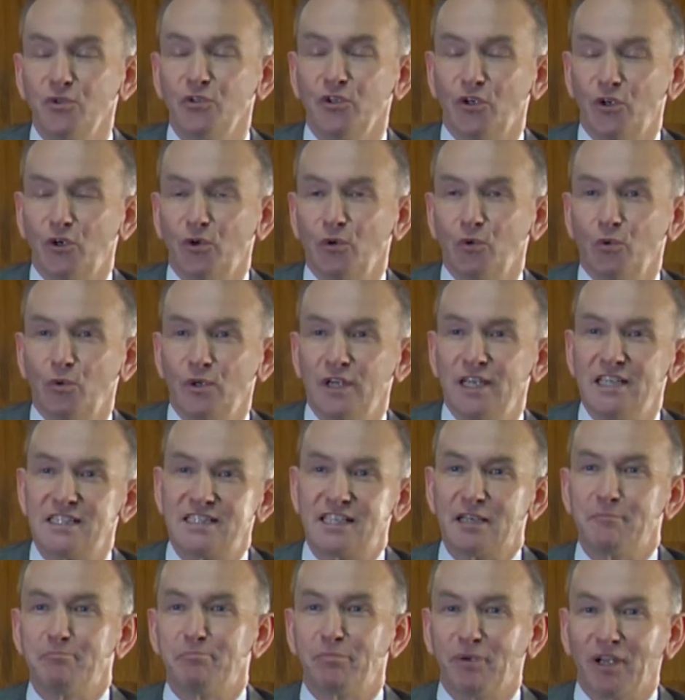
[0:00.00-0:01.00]
know is
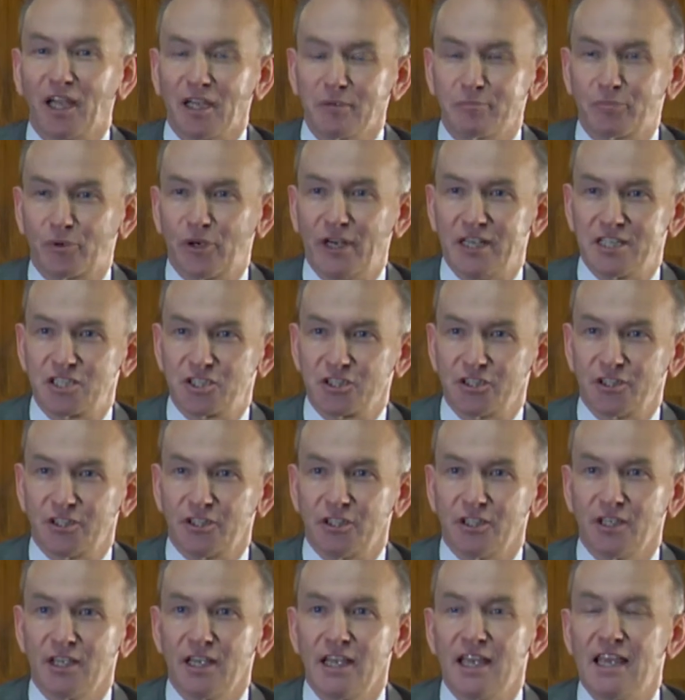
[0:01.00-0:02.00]
that blood pressure,
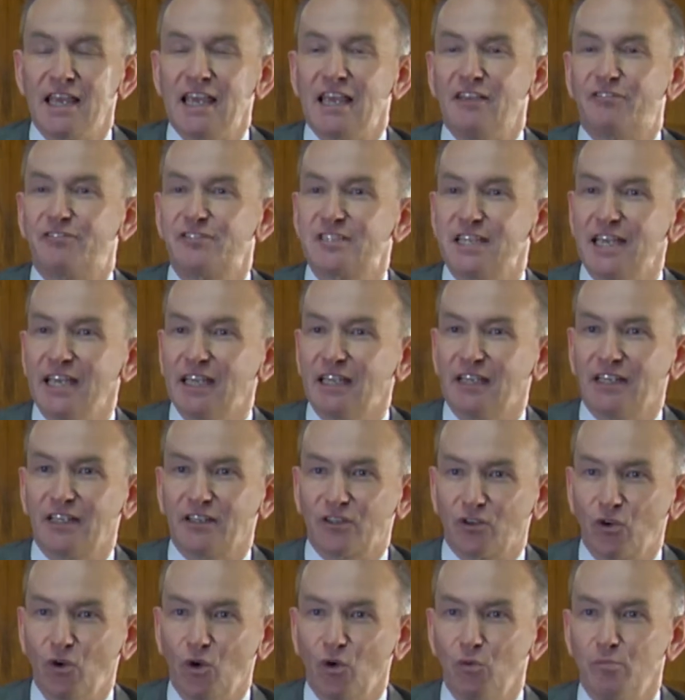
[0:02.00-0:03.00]
if taken at
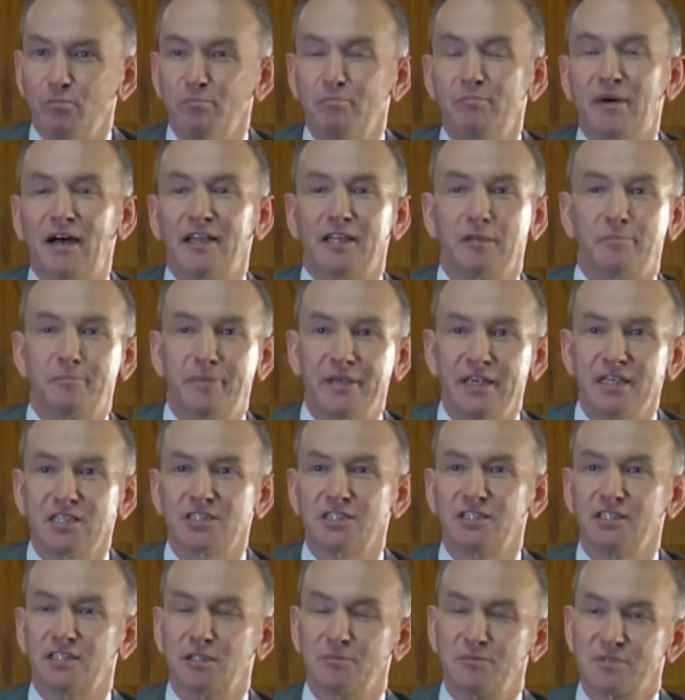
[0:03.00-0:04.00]
home by the
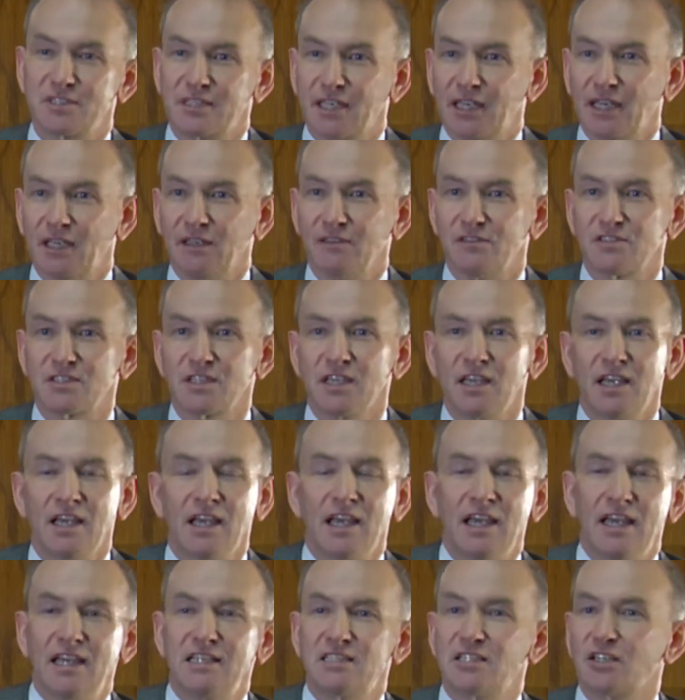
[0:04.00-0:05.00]
patient themselves,
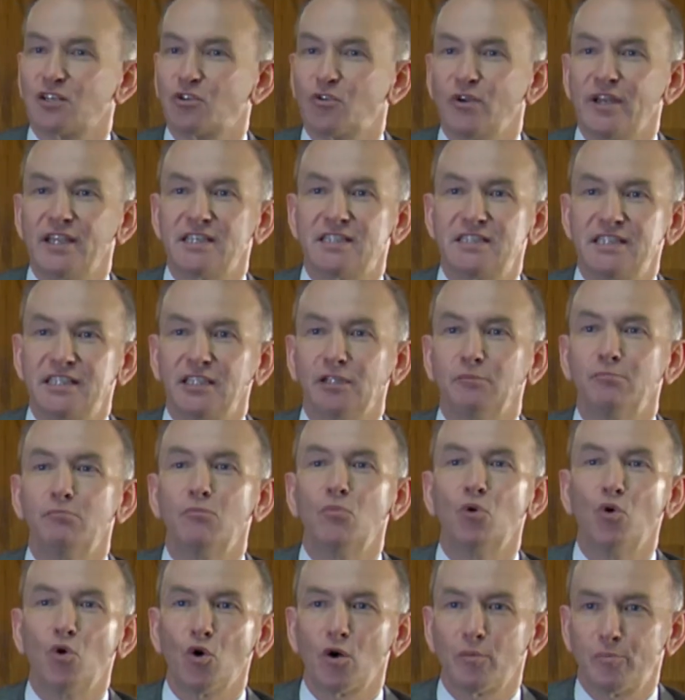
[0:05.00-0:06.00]
is a great deal
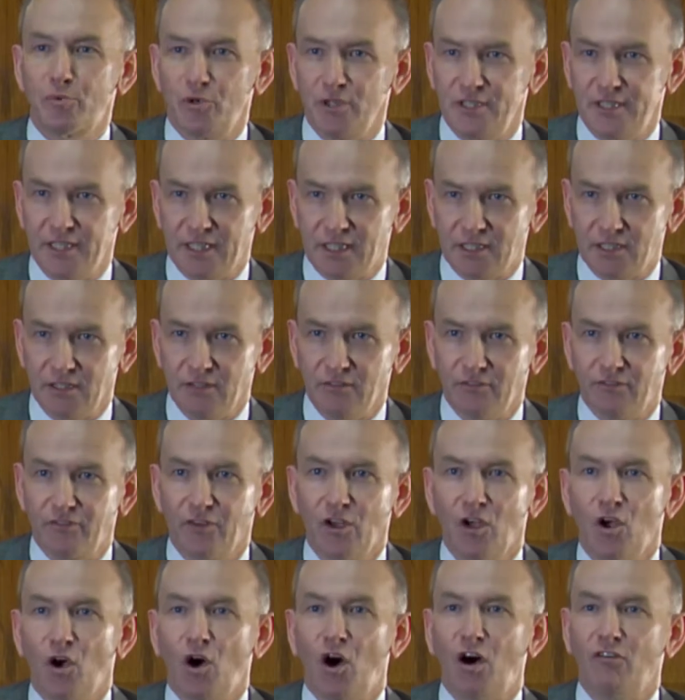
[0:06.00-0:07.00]
more predictive
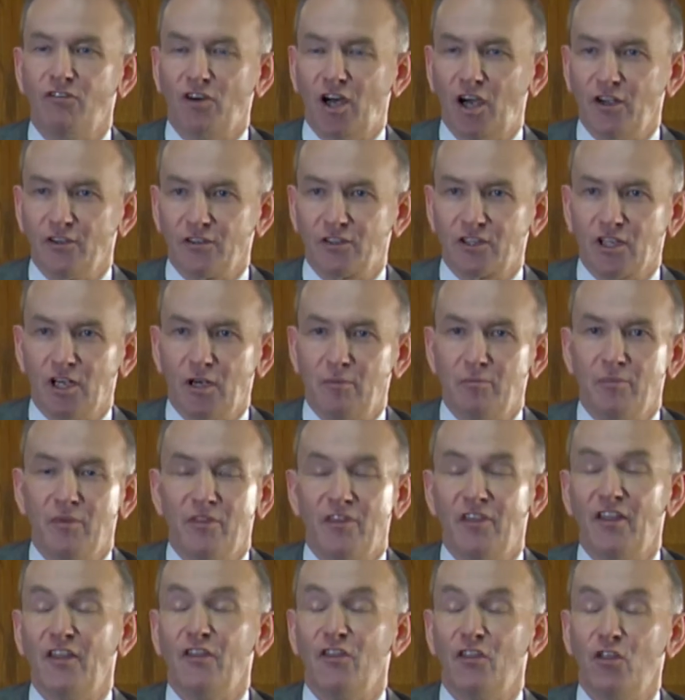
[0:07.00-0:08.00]
of outcome
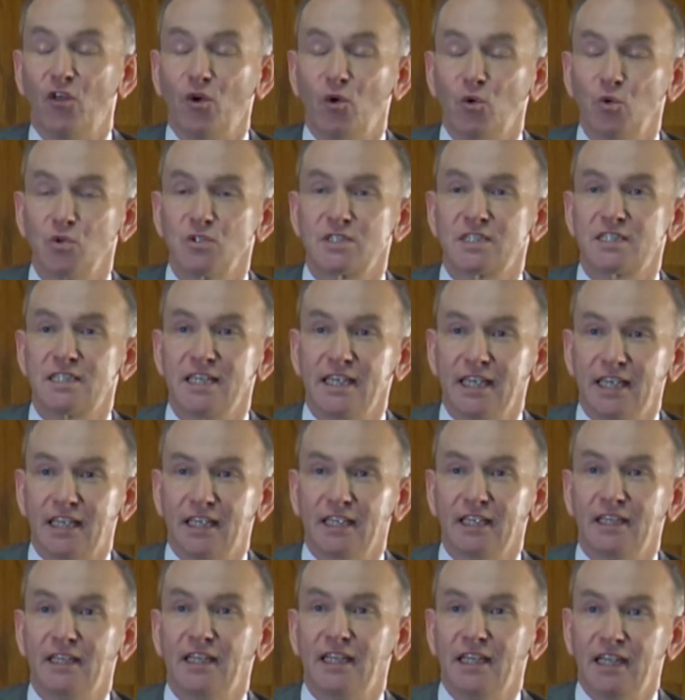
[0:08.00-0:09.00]
than those
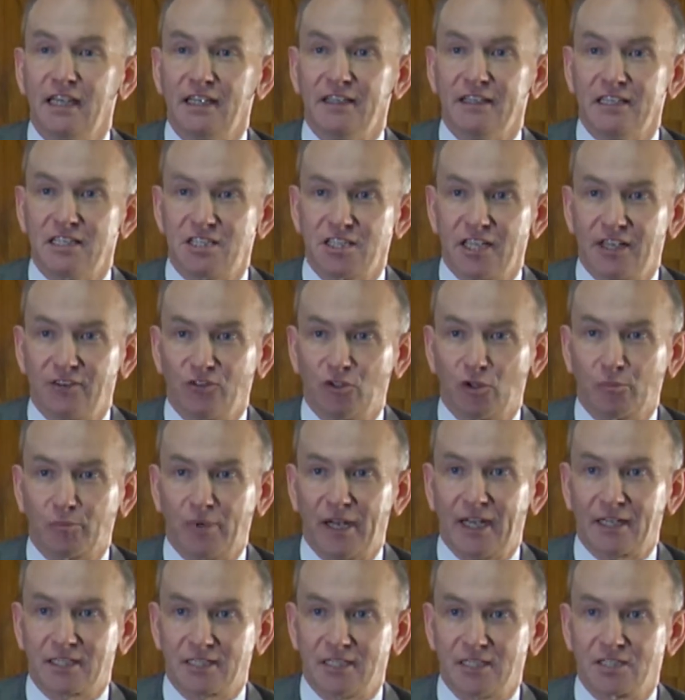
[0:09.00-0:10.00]
taken in the general
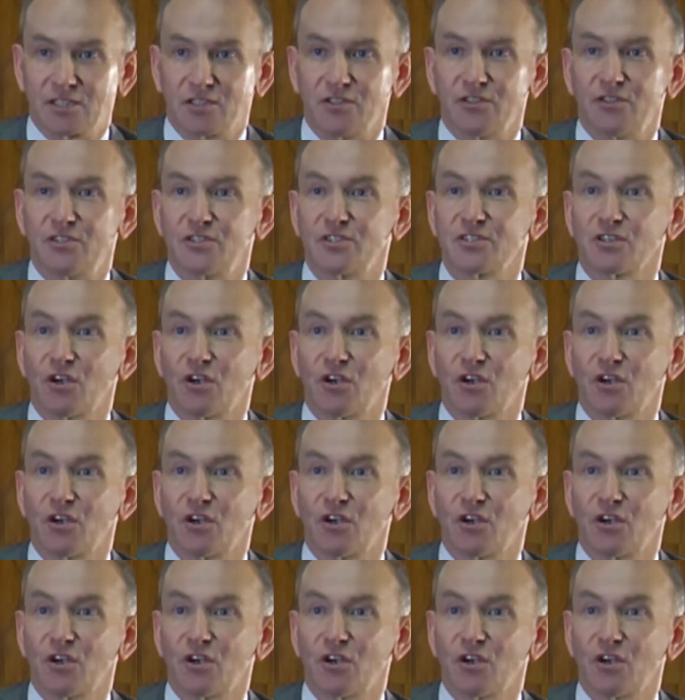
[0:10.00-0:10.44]
practitioner's